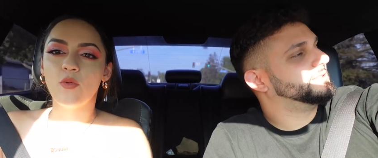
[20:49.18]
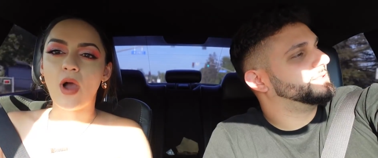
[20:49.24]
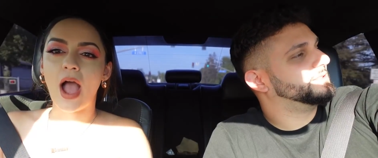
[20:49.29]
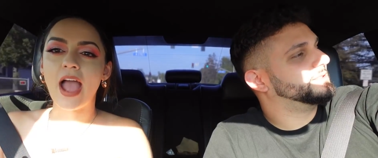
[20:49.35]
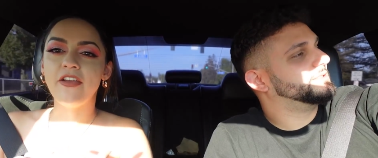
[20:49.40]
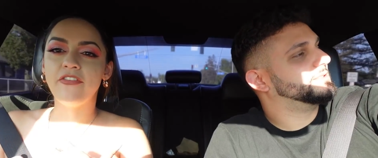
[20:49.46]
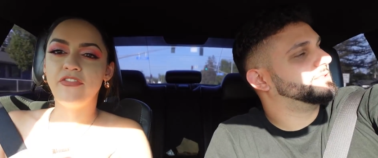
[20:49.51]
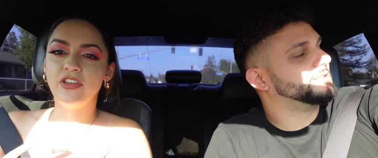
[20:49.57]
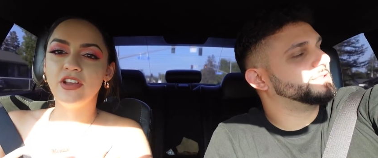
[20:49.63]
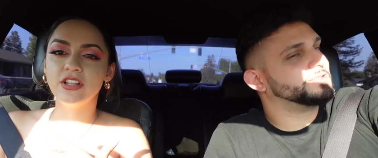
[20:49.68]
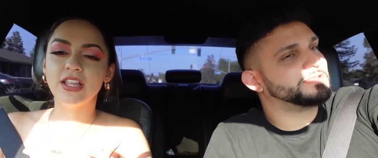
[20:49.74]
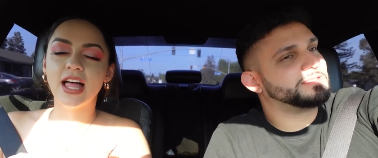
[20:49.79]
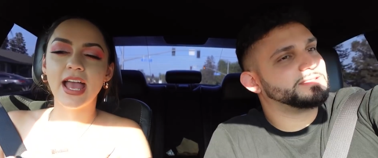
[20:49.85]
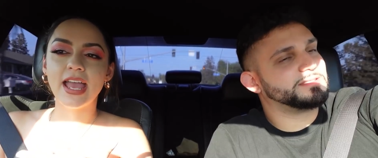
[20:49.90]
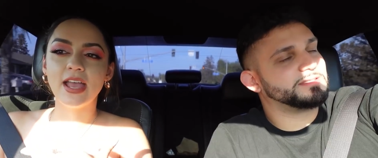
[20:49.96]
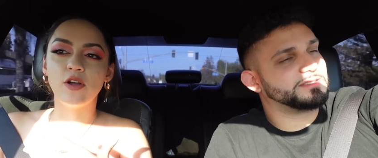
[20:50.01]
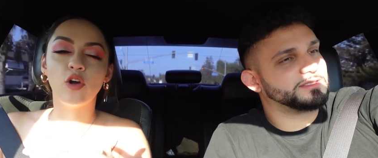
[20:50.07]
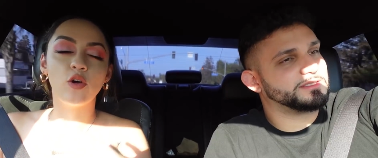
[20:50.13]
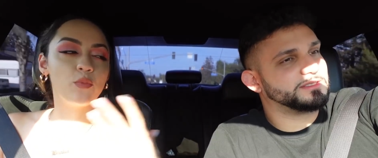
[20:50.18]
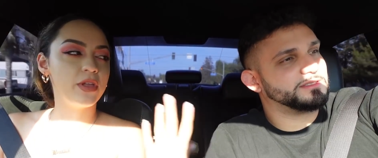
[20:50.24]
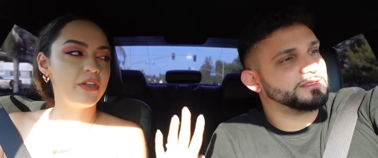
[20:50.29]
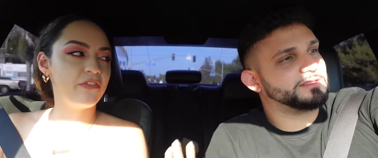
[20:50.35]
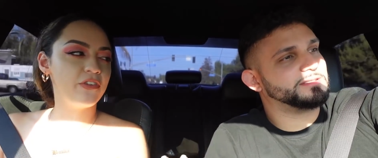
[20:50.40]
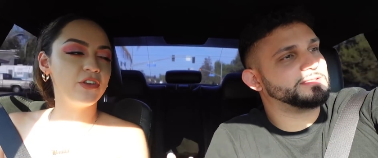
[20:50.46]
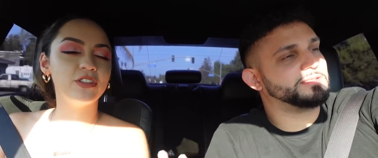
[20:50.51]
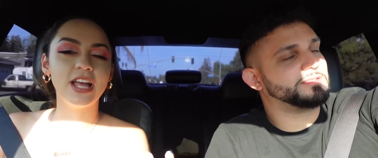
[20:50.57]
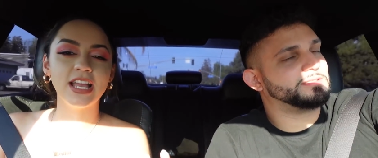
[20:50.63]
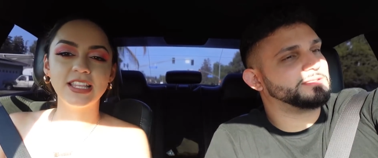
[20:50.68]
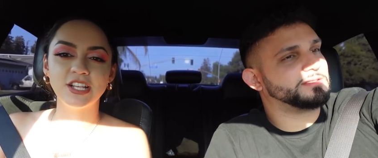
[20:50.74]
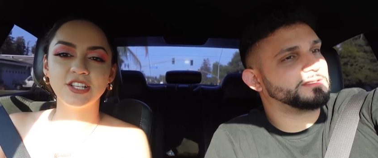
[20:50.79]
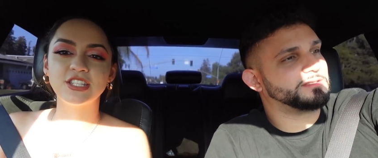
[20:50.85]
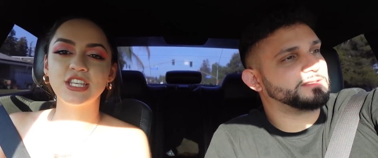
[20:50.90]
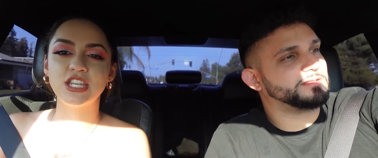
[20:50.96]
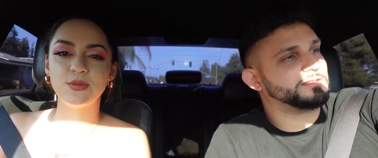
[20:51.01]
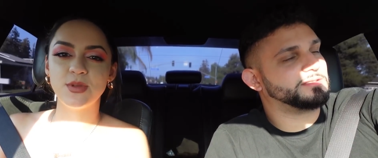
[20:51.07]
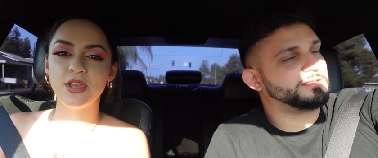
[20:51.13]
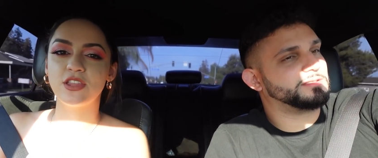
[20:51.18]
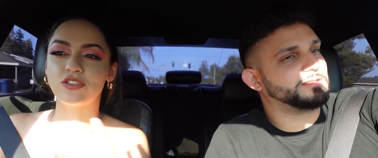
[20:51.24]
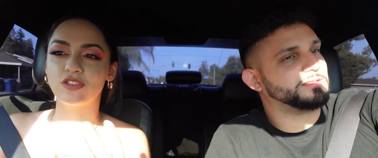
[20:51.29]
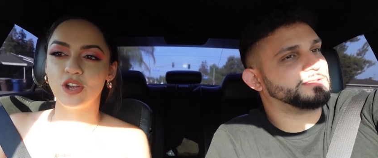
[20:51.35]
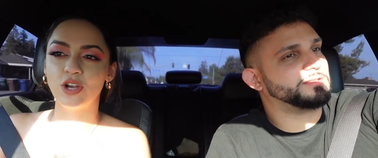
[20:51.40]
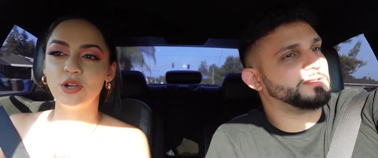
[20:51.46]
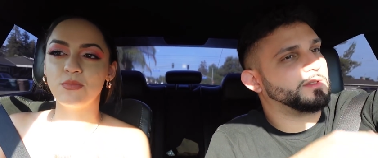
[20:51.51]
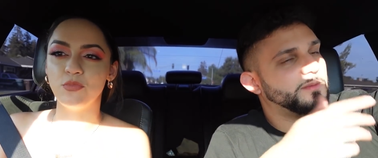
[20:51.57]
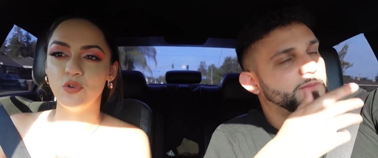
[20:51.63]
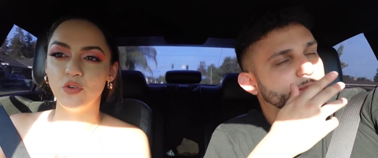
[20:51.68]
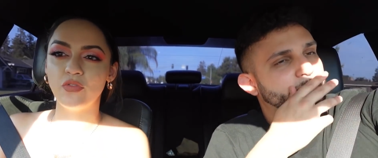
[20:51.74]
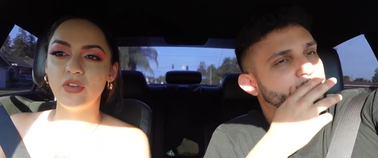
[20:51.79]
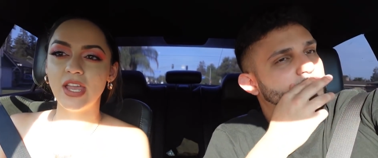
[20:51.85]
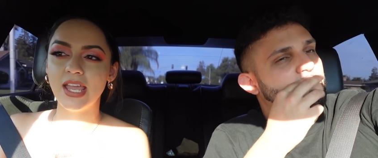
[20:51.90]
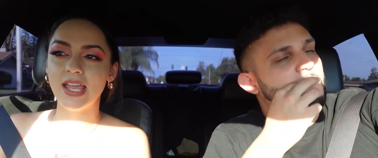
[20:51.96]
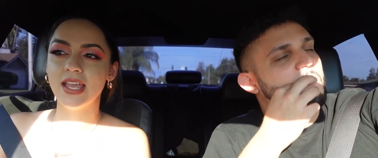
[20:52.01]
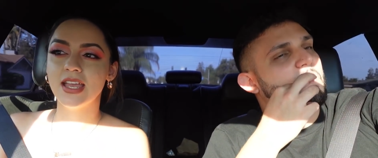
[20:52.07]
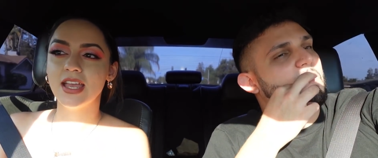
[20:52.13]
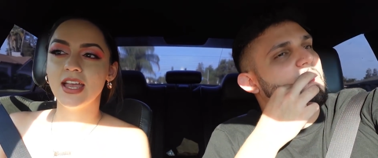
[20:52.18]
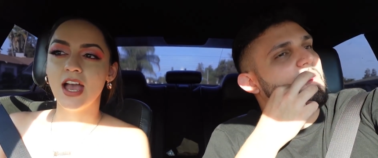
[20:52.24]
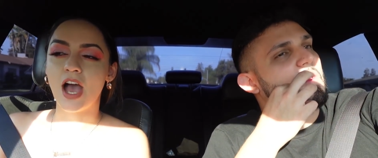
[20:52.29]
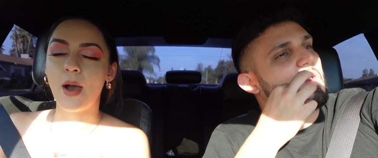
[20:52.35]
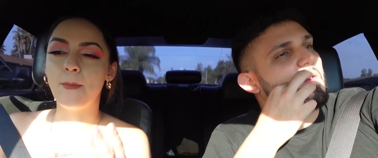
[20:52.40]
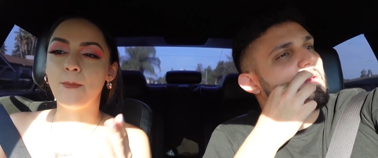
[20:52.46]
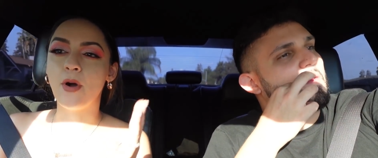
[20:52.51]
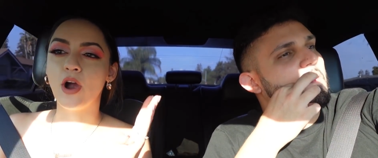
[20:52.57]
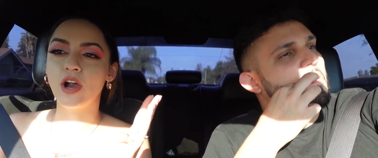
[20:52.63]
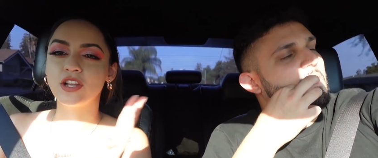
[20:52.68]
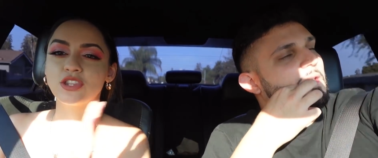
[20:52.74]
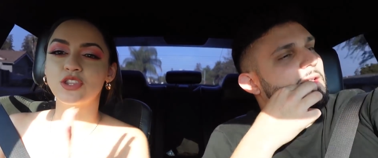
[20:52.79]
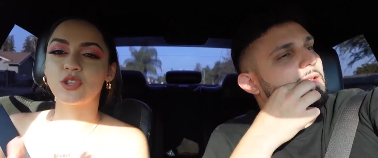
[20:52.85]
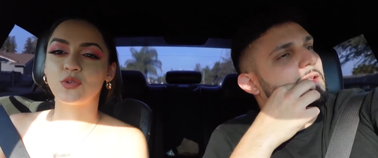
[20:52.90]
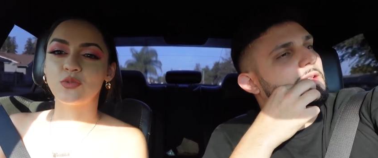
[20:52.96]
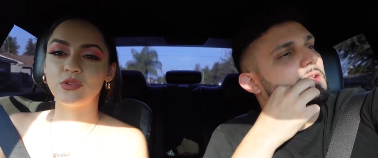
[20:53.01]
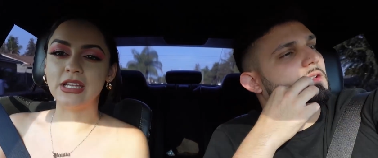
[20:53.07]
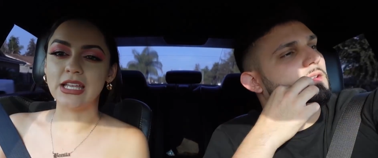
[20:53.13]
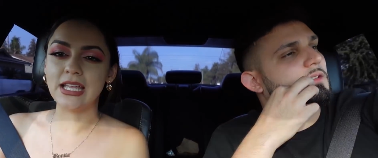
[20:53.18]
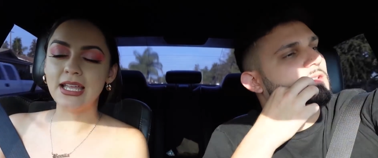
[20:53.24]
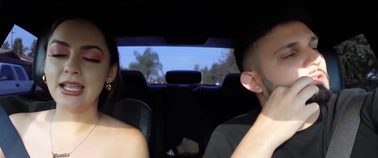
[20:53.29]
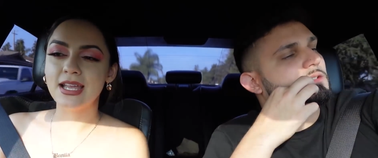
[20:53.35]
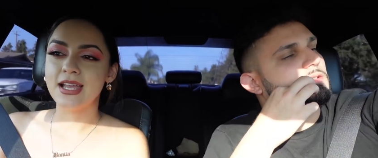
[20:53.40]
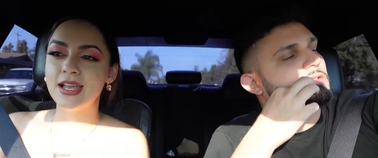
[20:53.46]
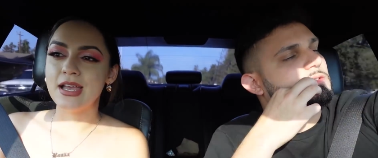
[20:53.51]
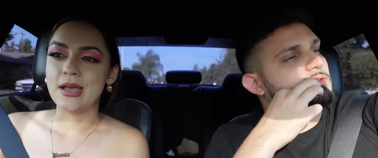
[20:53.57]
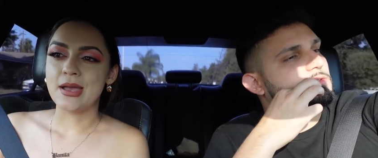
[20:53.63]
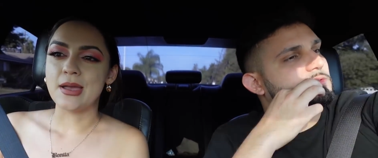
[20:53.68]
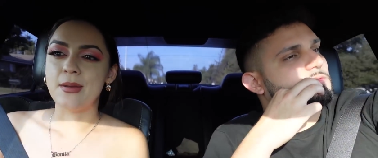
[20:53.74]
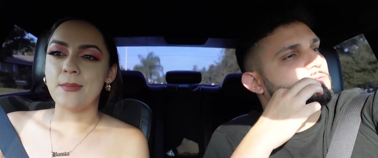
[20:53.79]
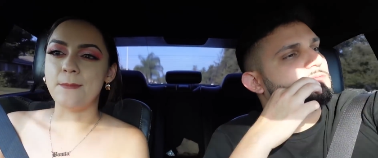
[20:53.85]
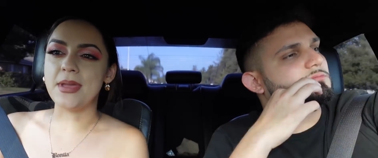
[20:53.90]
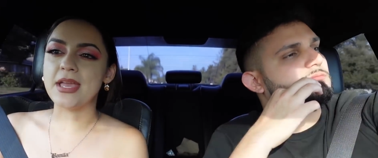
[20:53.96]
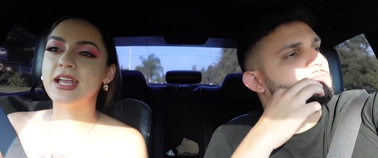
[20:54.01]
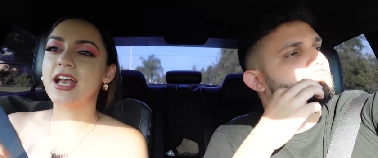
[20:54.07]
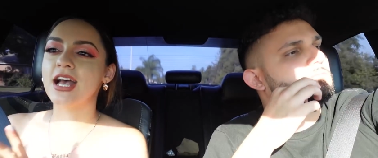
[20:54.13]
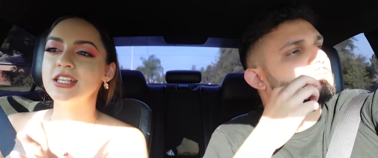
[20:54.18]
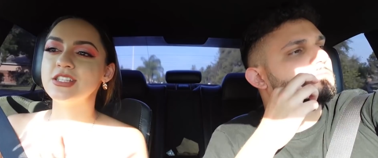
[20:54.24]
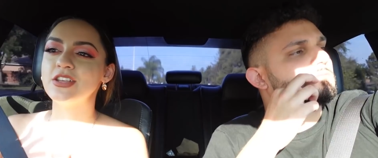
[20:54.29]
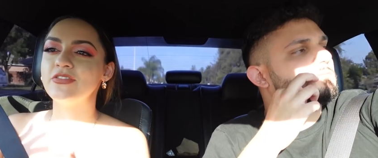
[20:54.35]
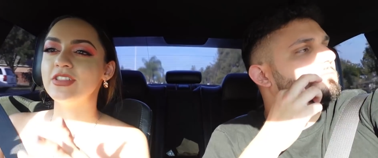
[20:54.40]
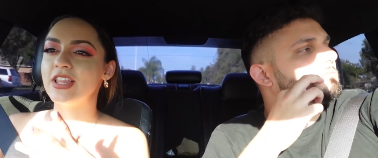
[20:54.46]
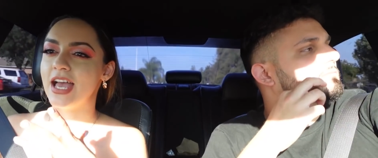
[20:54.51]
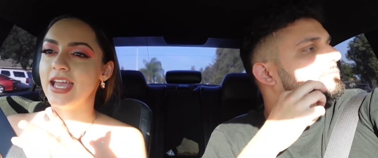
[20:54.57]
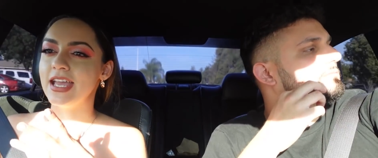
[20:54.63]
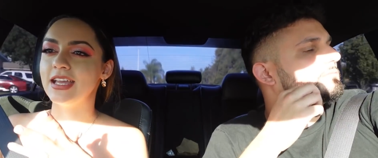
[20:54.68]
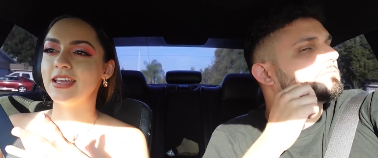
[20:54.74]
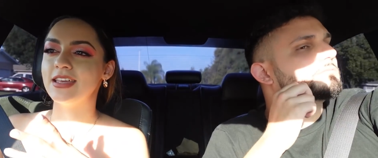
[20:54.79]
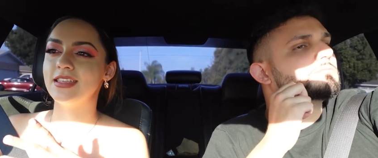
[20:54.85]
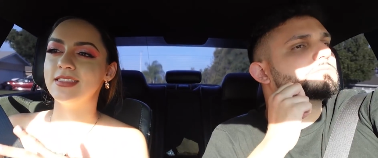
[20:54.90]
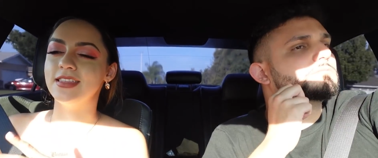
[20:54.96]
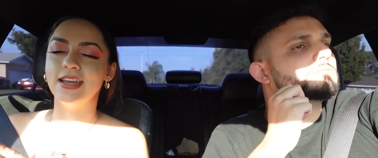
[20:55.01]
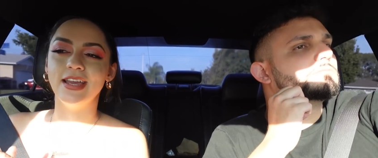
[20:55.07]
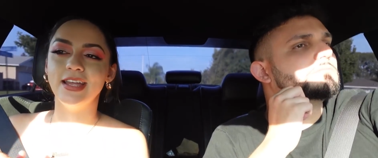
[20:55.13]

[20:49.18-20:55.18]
Speaker 1: I feel like, or we feel like there's going to be a third movie, a part 3, because of, like, the